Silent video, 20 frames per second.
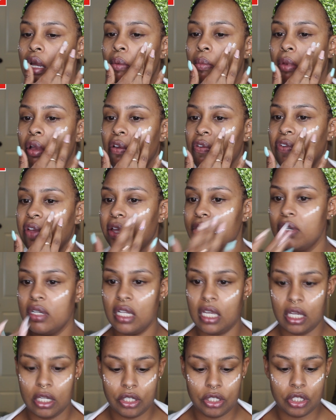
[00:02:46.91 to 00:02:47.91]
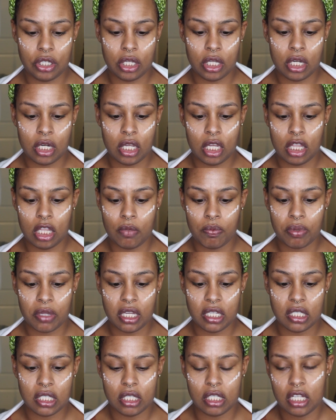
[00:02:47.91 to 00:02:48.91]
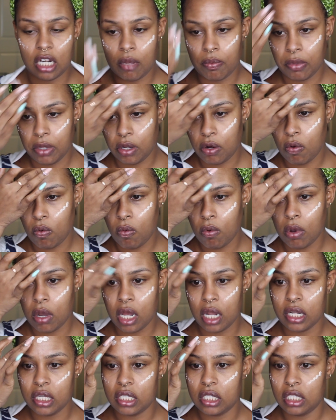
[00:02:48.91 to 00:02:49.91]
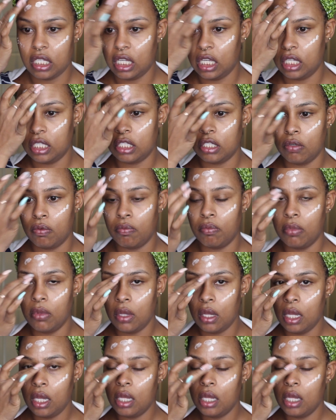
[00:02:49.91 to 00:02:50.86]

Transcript: my foundation in the places that I'm gonna want to see some